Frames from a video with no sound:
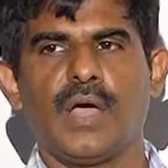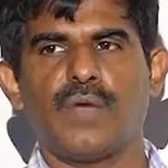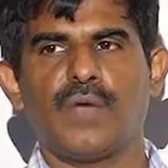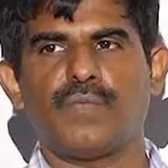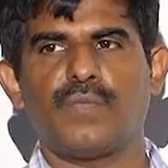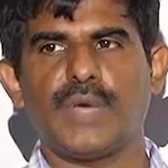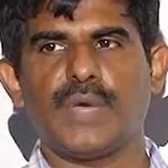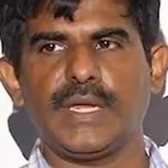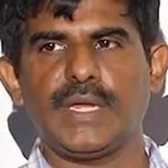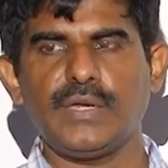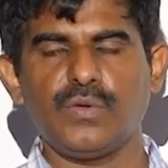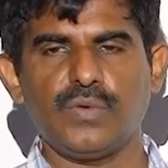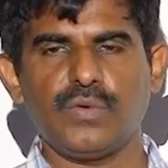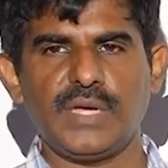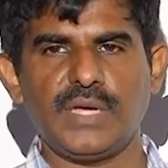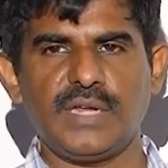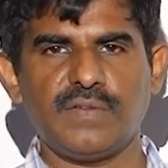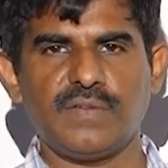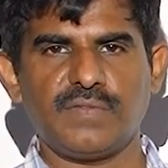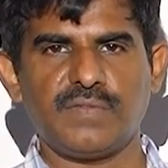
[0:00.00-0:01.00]
When you
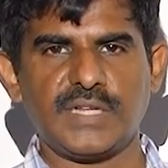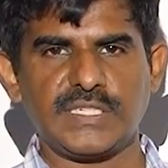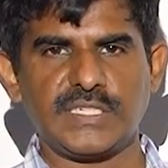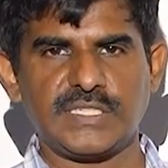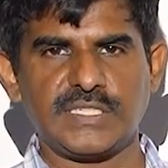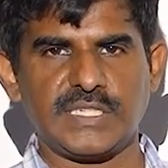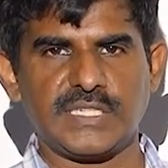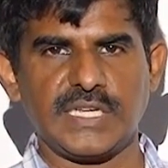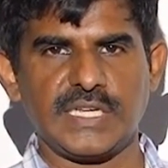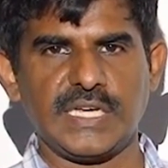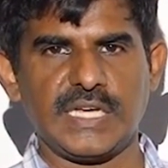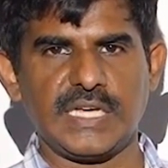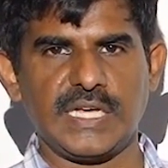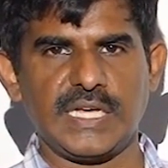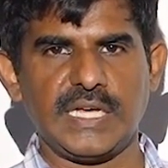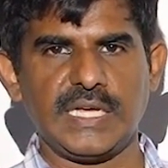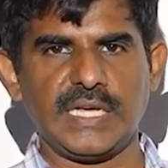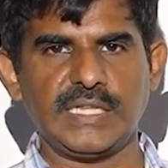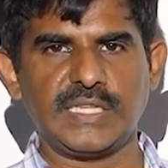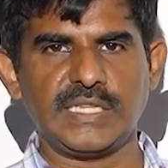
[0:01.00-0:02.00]
invest
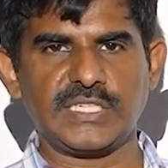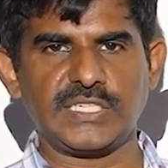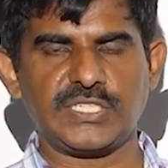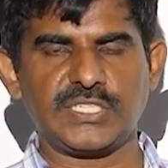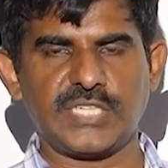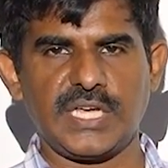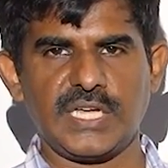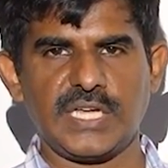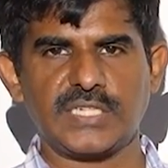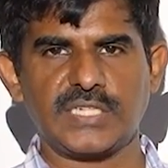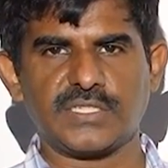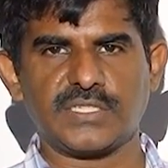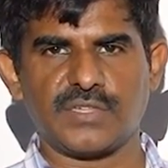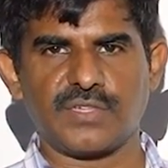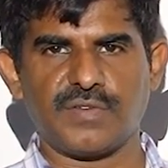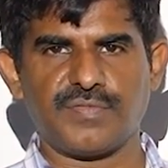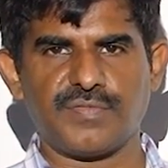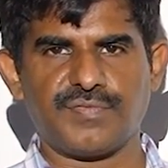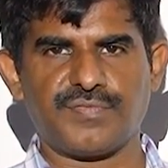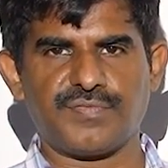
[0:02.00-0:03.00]
in the shares
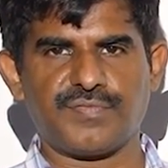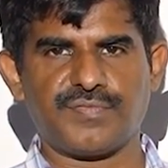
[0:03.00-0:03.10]
of